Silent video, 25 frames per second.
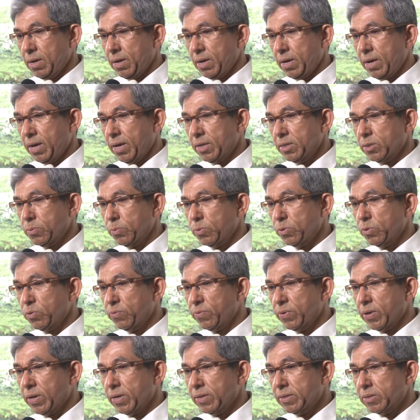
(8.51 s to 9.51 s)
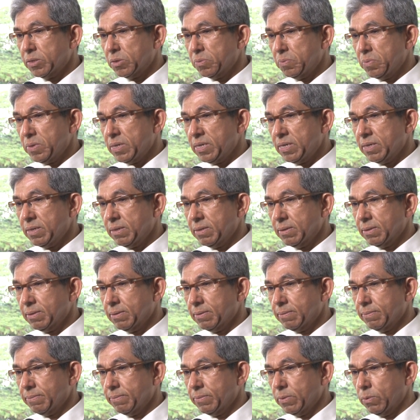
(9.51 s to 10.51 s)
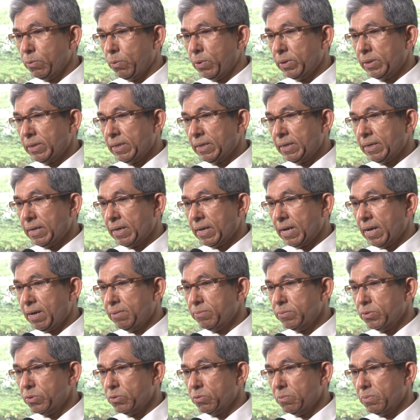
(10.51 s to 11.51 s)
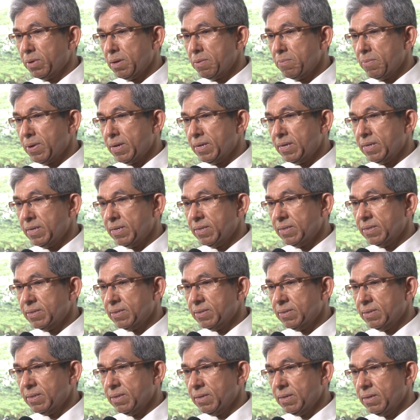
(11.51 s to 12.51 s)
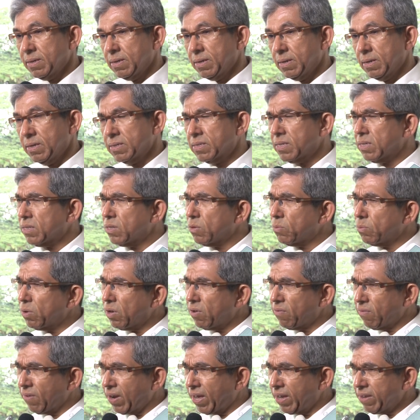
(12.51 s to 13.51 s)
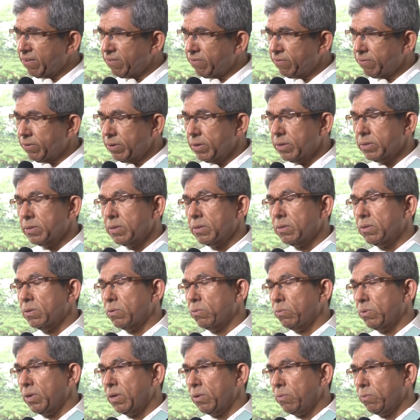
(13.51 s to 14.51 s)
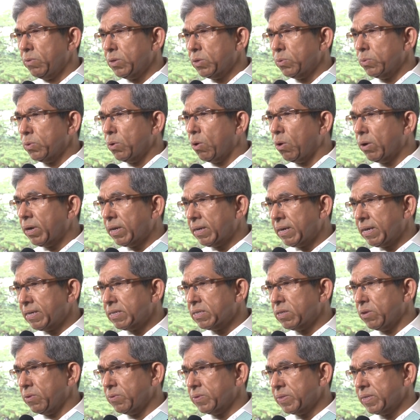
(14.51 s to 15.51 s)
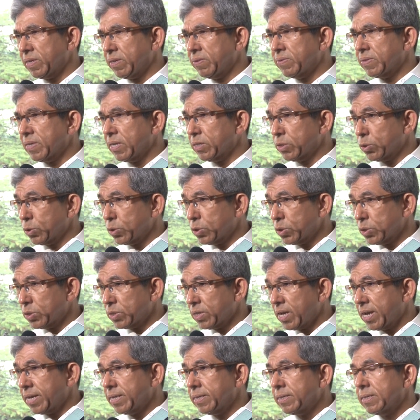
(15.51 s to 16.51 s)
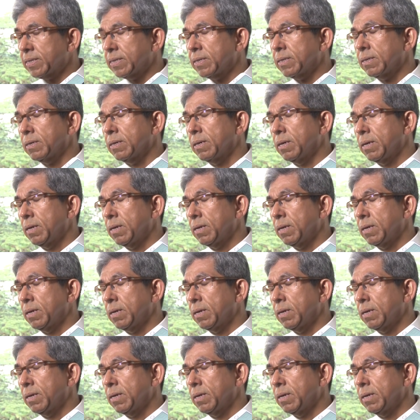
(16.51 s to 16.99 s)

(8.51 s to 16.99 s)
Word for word: I, I suppose if you ask me, uh, the one thing that comes to my mind is a certain way of life, a certain way in which we organize ourselves as a society